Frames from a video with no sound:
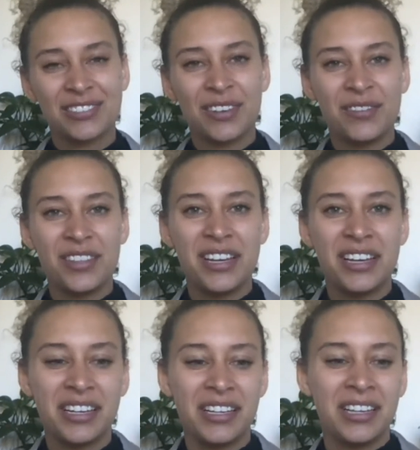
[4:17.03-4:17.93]
from
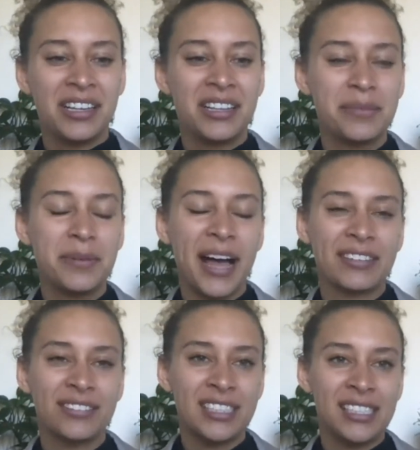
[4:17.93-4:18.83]
the the BLCK
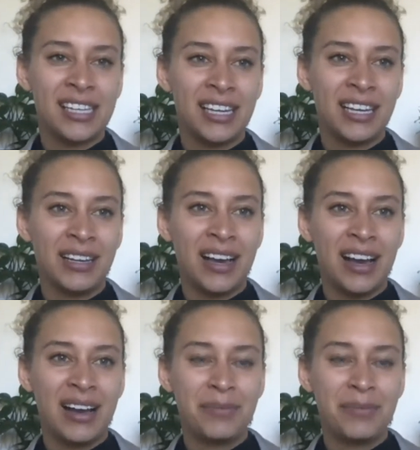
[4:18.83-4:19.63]
VC uh,